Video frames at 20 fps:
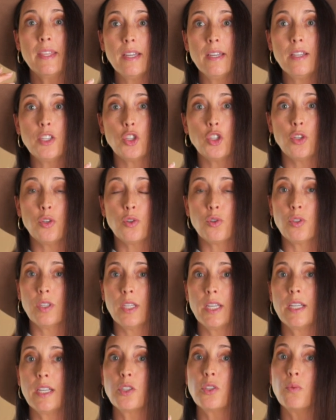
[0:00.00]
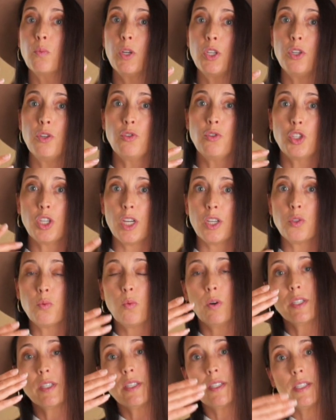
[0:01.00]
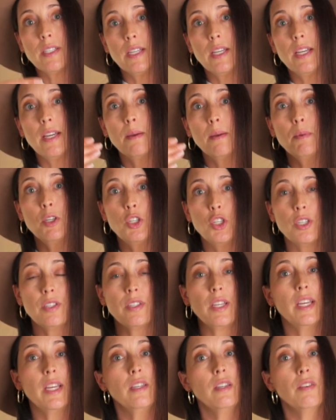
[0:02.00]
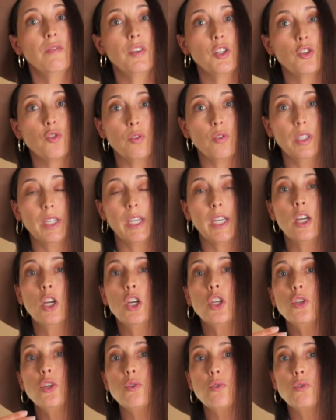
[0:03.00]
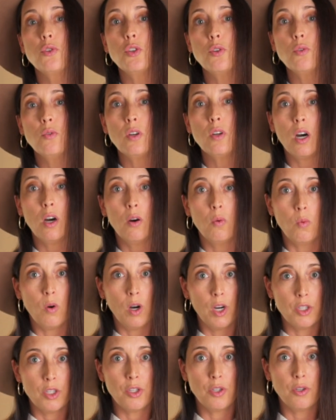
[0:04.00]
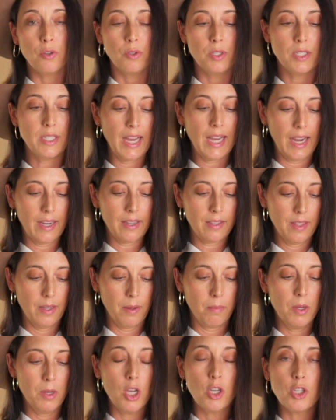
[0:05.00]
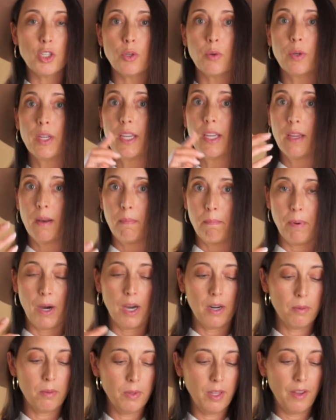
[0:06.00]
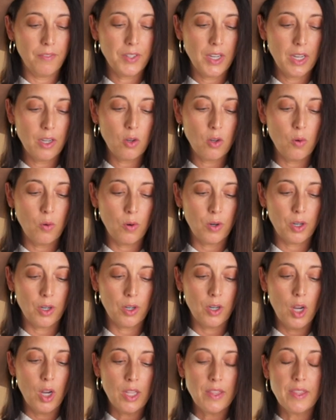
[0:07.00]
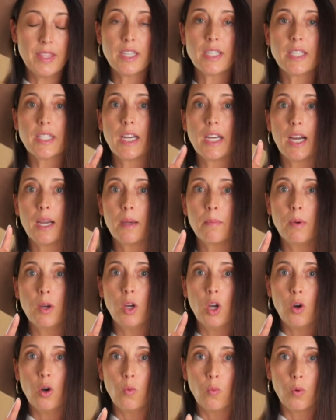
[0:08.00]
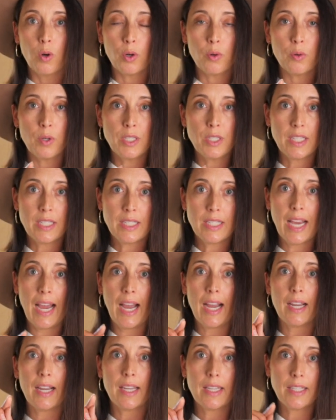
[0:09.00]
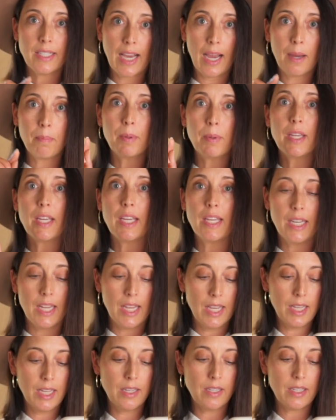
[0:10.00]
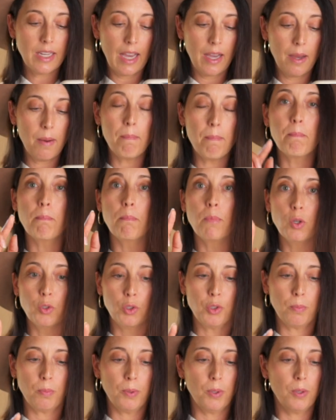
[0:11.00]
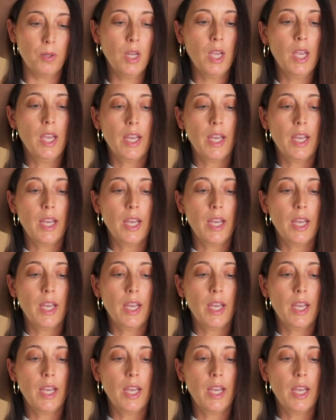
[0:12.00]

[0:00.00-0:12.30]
this usually is when you just want to see images individually. You do not want to stack them. So again, bottom left-hand corner, this time we're going to tap it and hit multiple.